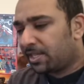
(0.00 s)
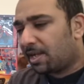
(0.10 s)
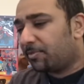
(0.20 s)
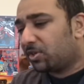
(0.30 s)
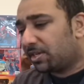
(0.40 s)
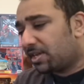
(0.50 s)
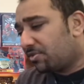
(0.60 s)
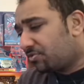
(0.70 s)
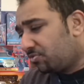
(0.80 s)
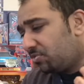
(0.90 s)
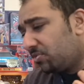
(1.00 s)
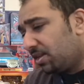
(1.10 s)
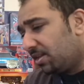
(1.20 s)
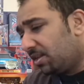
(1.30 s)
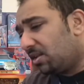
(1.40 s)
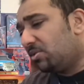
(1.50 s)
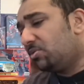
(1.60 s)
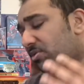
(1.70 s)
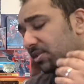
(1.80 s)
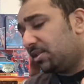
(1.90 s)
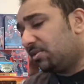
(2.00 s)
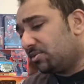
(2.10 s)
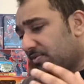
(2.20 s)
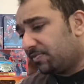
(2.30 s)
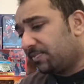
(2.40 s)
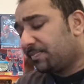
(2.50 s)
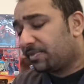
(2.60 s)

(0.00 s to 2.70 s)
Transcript: I'm not going to go through the loads and loads of